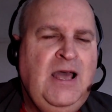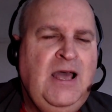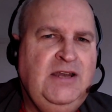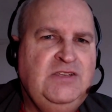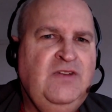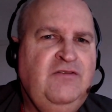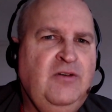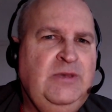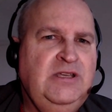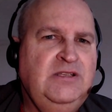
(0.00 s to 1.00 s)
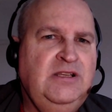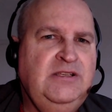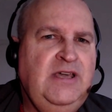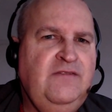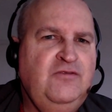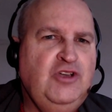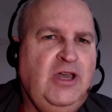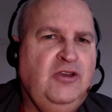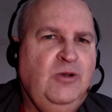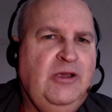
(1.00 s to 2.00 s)
And it's free for me until the end of
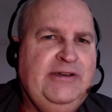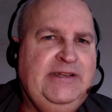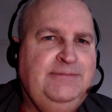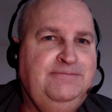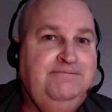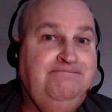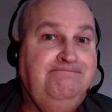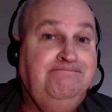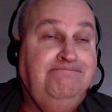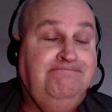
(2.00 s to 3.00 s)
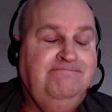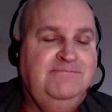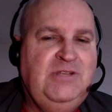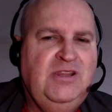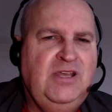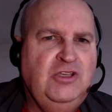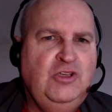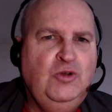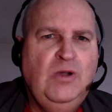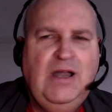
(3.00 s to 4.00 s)
January. Thank
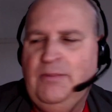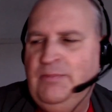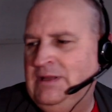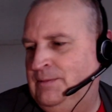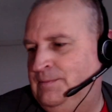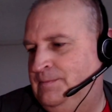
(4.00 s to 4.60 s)
you, Apple.